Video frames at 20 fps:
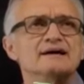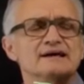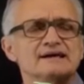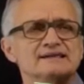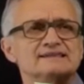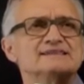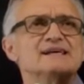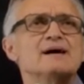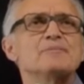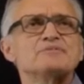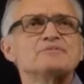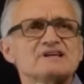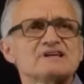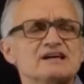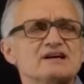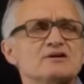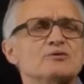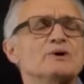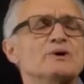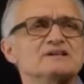
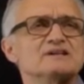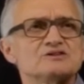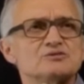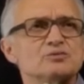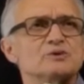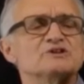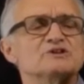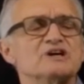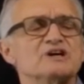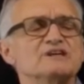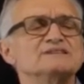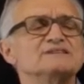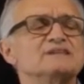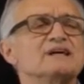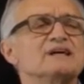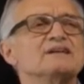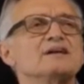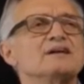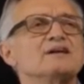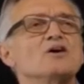subsequence, which I
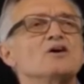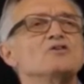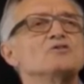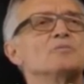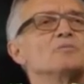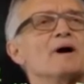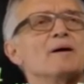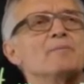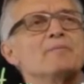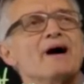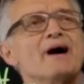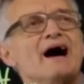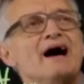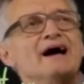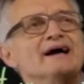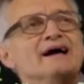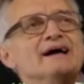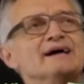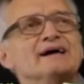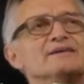still denote by pi
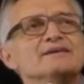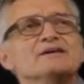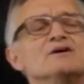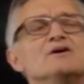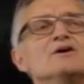n,